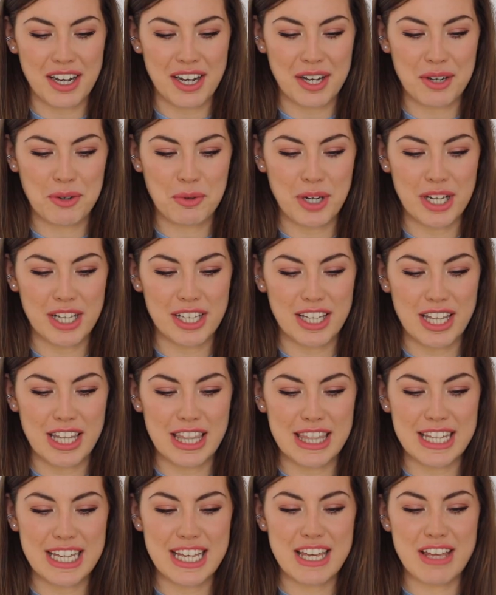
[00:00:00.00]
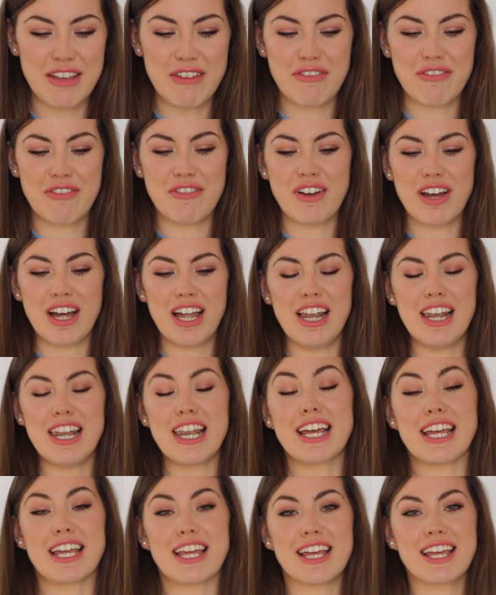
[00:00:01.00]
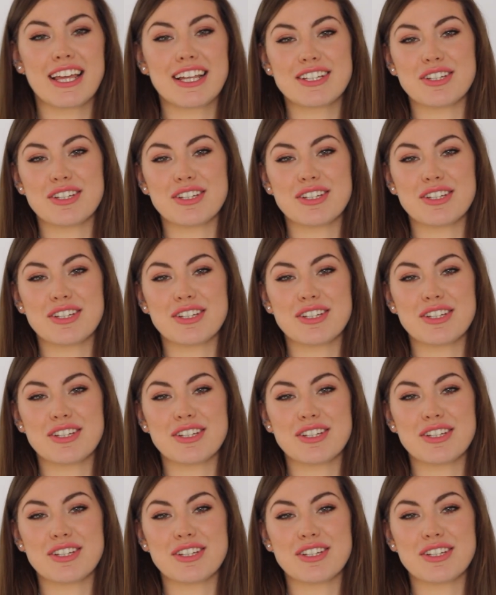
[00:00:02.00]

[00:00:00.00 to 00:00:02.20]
I will leave a link